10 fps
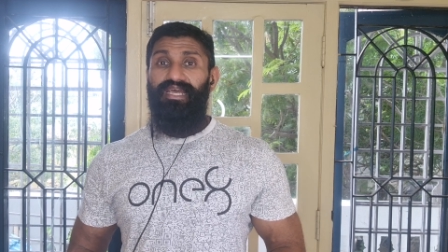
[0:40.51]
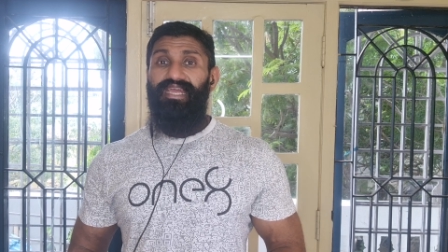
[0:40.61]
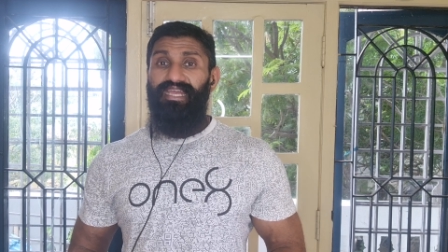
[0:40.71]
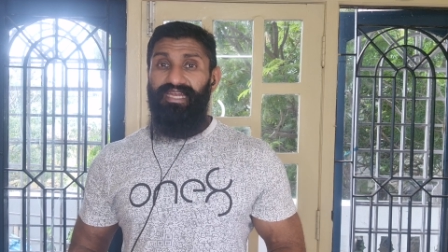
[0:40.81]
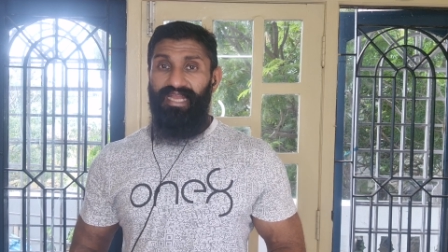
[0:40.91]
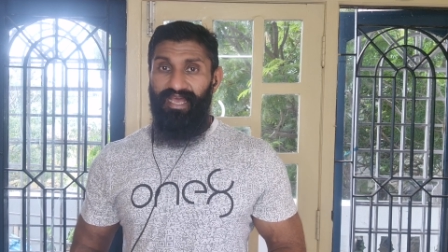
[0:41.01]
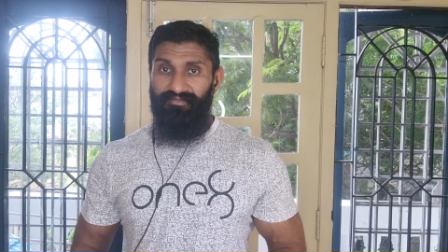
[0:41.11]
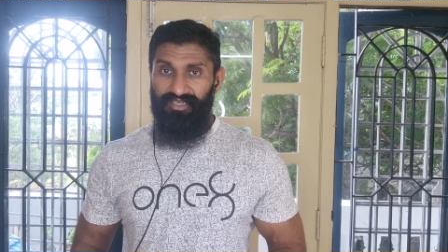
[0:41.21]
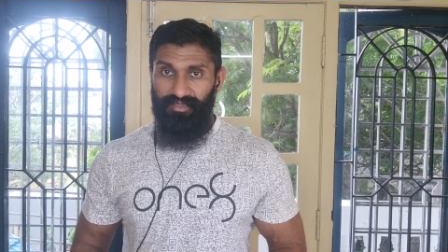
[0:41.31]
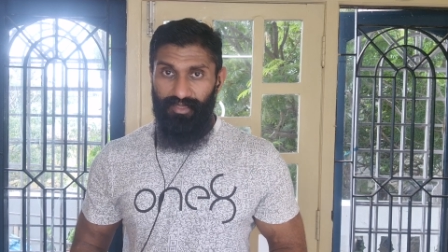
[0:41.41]

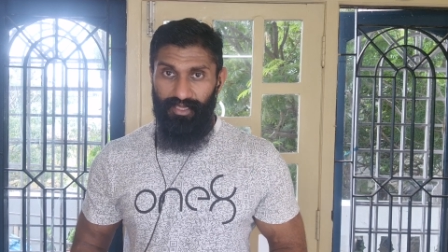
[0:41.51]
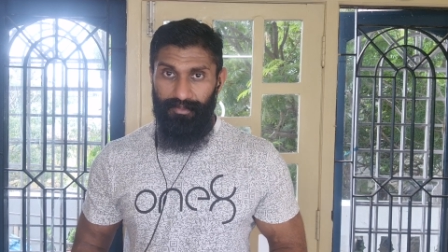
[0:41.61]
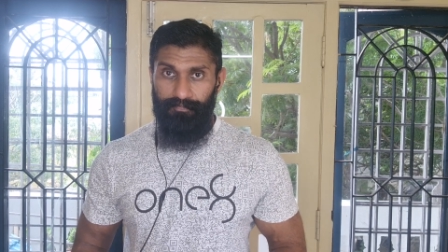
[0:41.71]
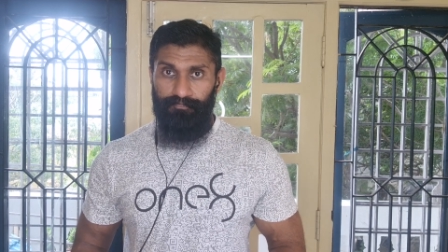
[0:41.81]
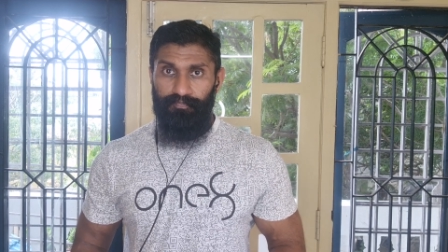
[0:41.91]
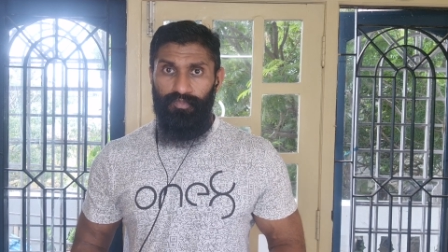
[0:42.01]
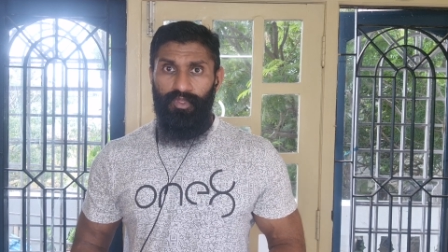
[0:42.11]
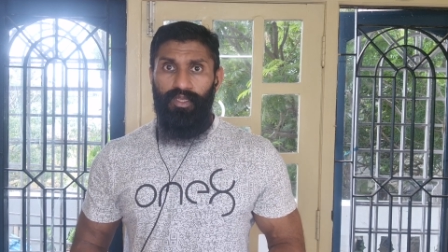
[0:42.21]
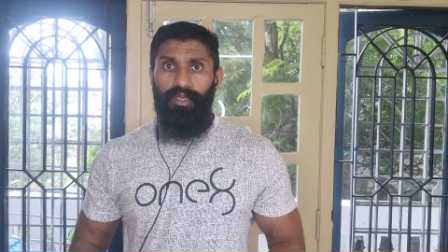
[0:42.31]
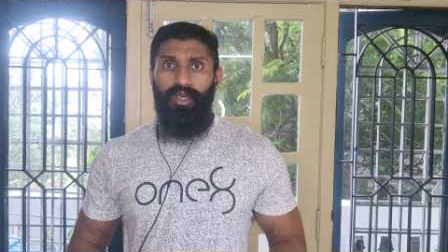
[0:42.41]
inevitable.
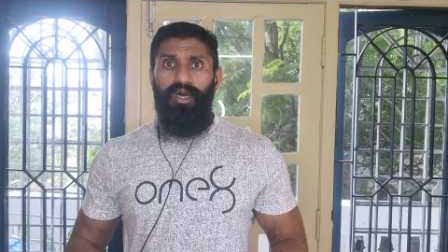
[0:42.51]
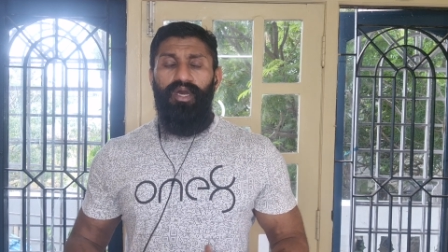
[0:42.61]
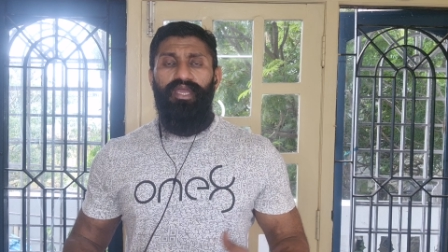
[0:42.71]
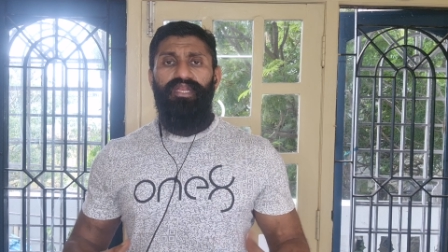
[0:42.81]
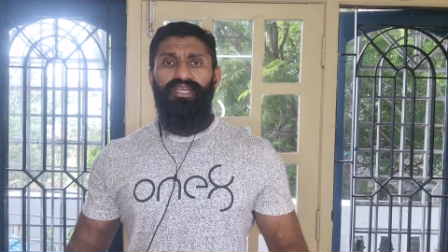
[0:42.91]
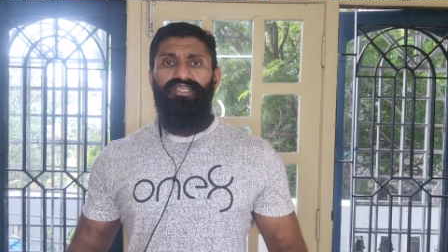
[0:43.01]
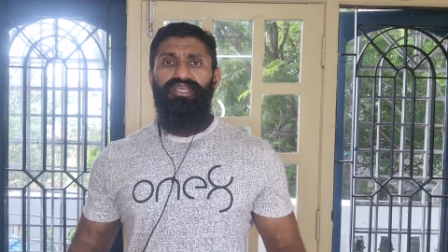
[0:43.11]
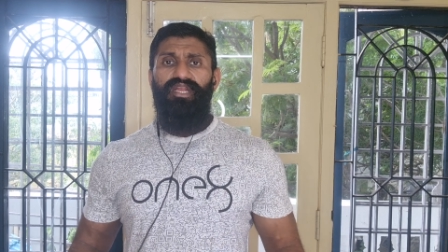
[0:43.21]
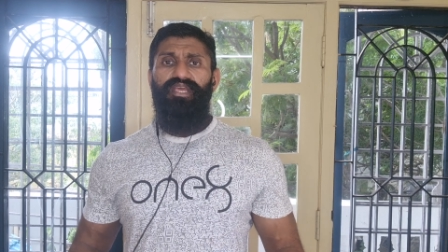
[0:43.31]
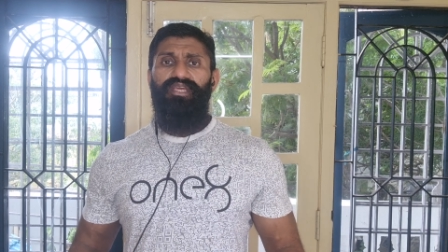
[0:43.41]

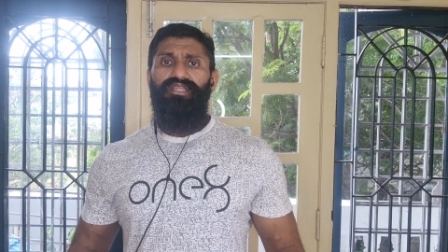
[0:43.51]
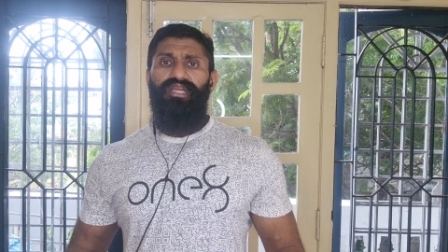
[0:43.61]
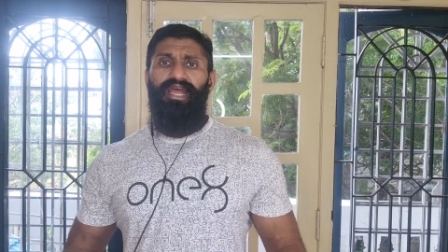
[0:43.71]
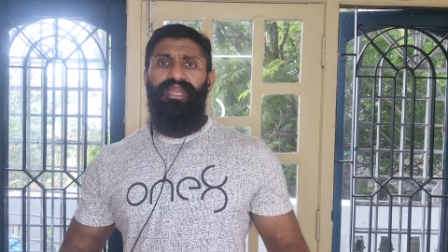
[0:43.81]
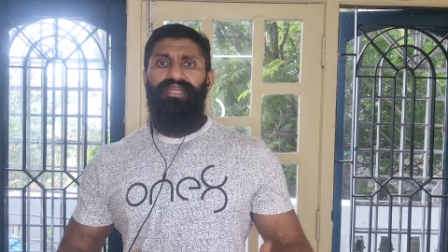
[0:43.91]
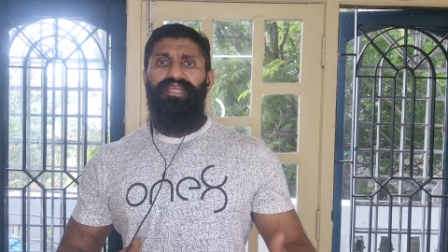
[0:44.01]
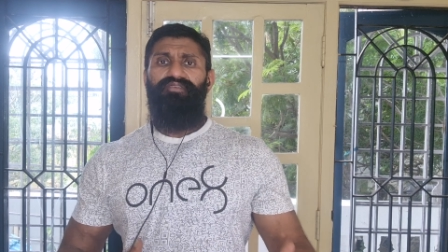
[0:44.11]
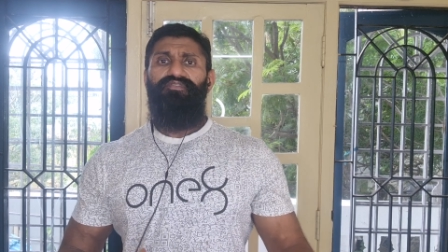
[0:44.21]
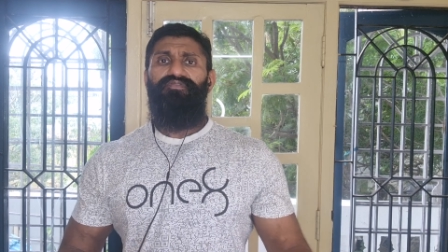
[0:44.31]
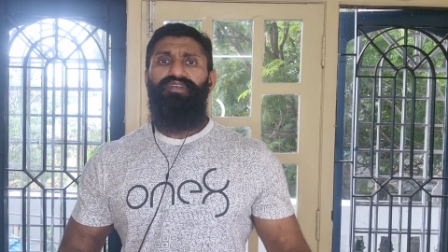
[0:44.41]
Initially, in the
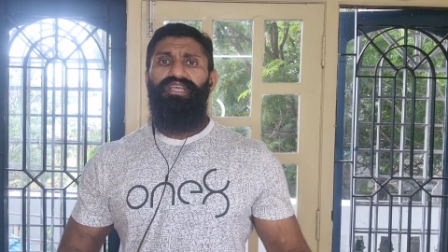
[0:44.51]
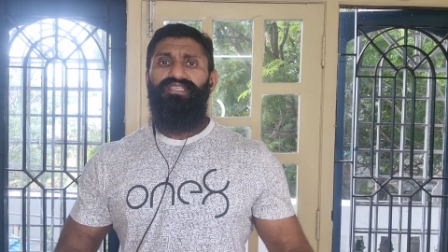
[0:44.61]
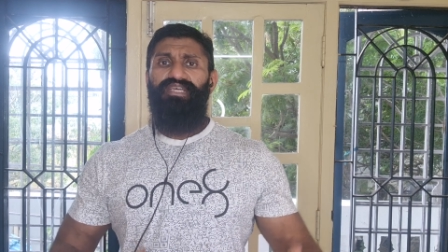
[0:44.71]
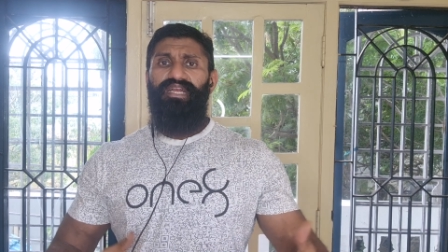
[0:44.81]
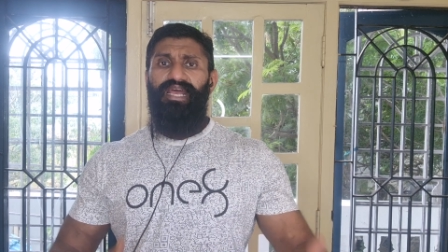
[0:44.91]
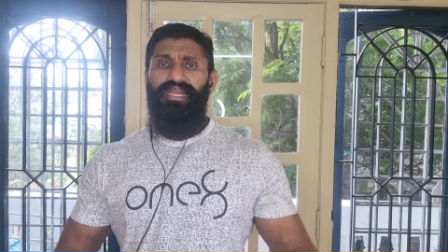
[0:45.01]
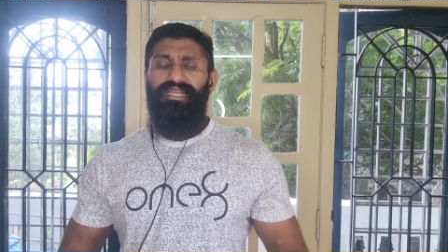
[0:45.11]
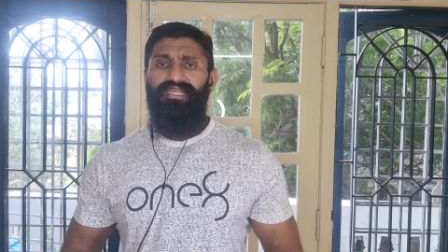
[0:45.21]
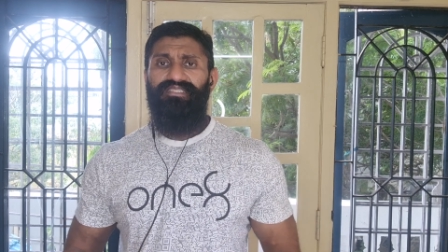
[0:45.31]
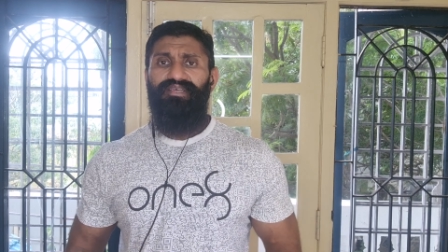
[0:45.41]
1950s and
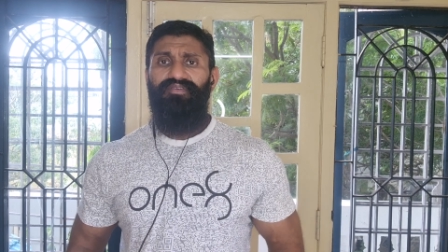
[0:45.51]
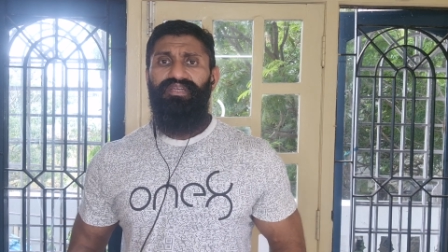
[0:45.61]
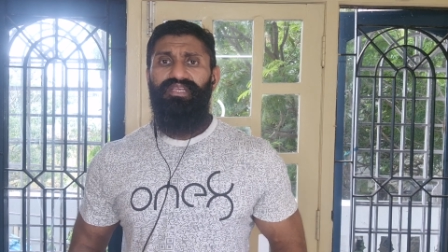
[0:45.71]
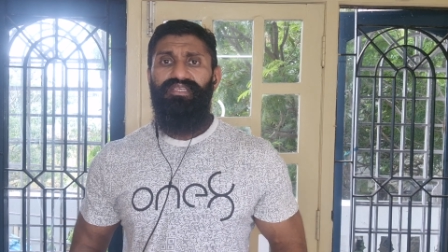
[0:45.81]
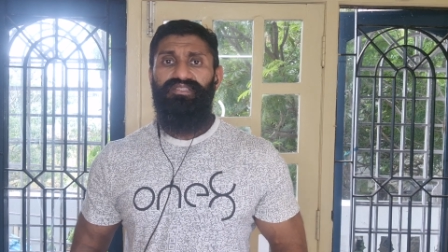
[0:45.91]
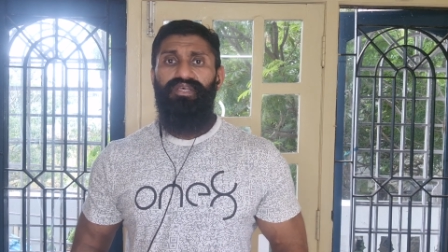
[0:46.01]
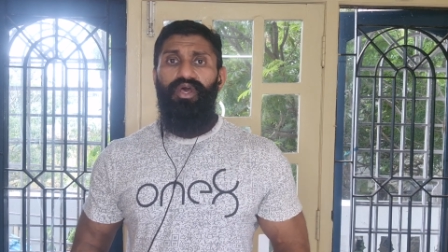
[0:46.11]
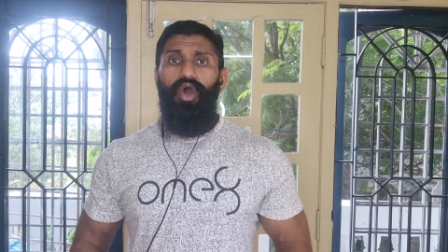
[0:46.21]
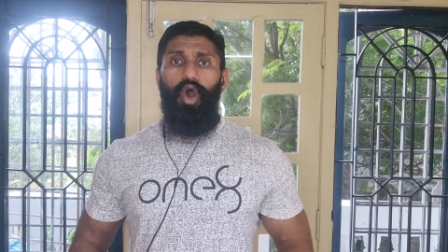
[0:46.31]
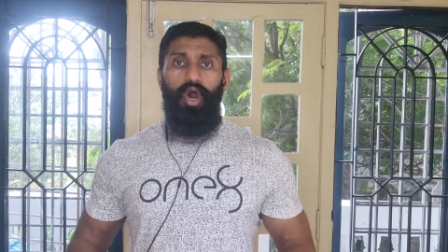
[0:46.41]
1970s,
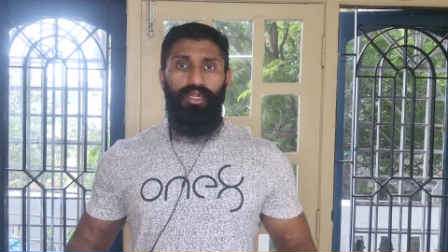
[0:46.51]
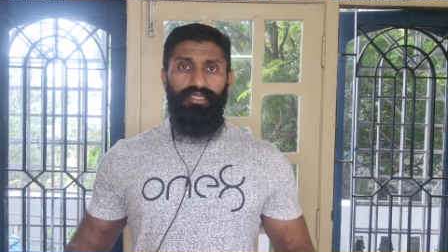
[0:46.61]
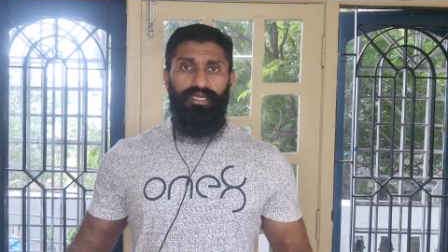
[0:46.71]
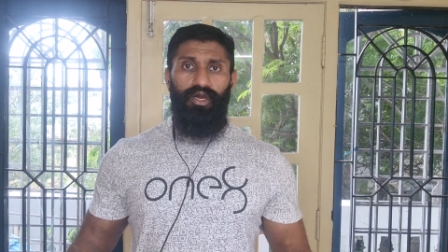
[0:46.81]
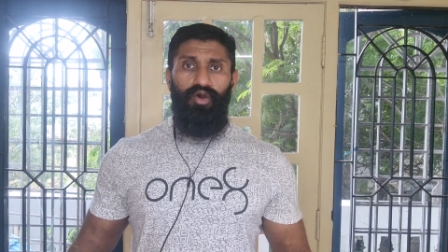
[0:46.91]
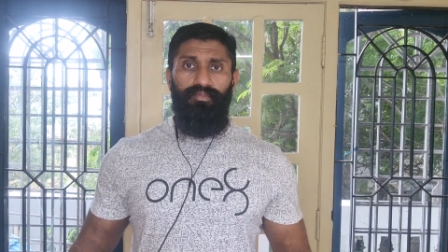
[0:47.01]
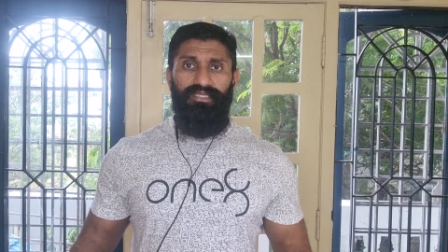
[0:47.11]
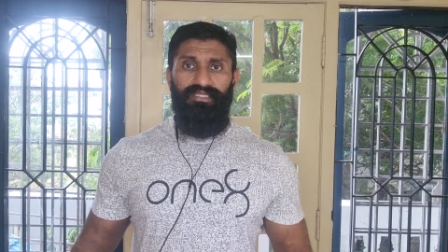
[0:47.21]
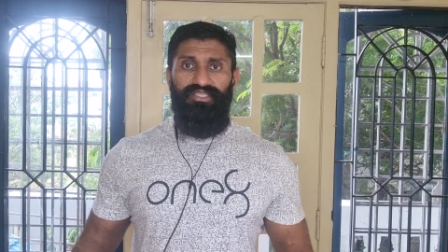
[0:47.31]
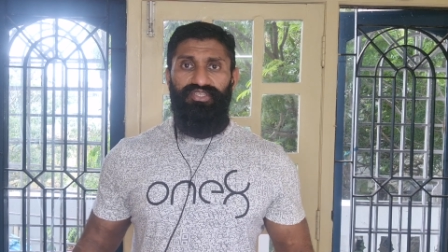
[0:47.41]
all the
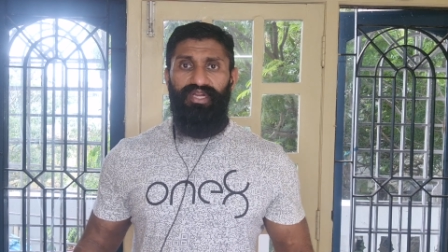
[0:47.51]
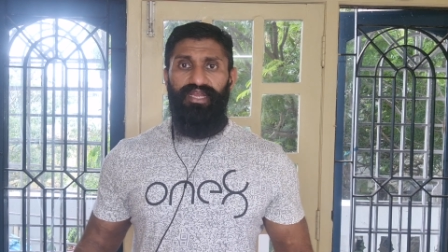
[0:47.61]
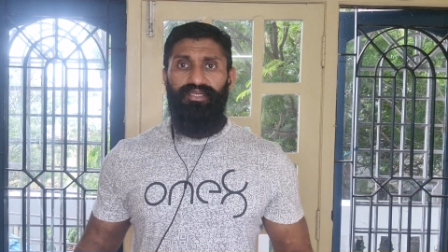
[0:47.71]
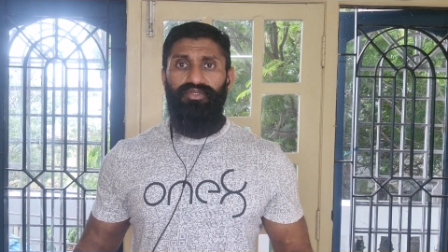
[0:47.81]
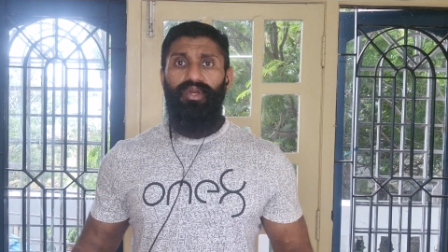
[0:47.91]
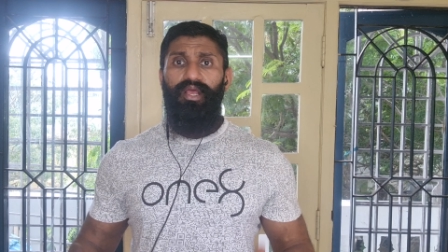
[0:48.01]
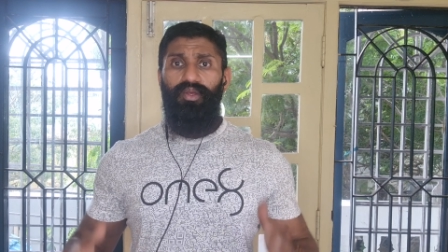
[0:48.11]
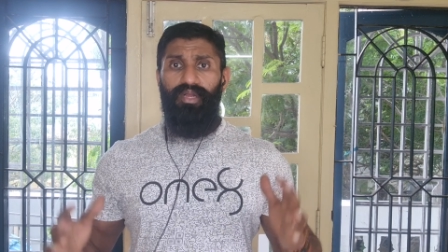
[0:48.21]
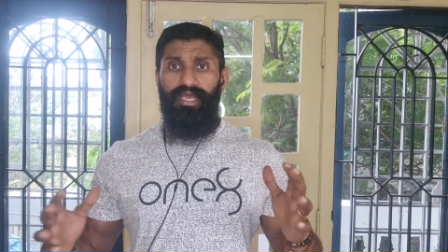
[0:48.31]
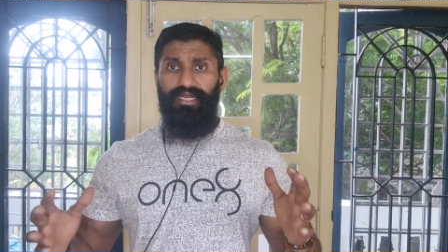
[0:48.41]
governments tried to
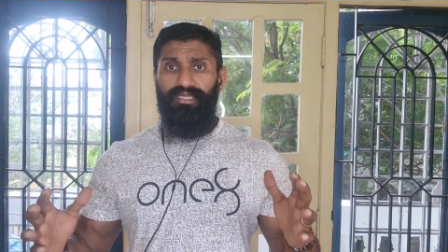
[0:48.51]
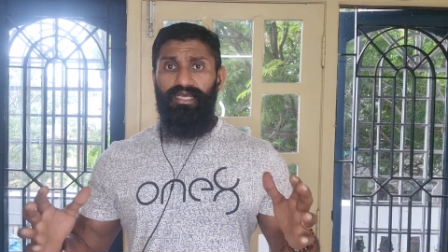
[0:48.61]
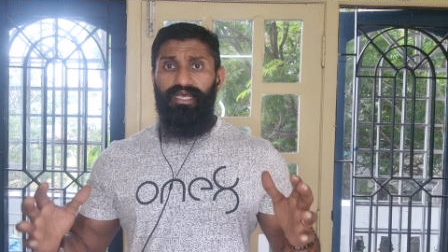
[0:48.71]
regulate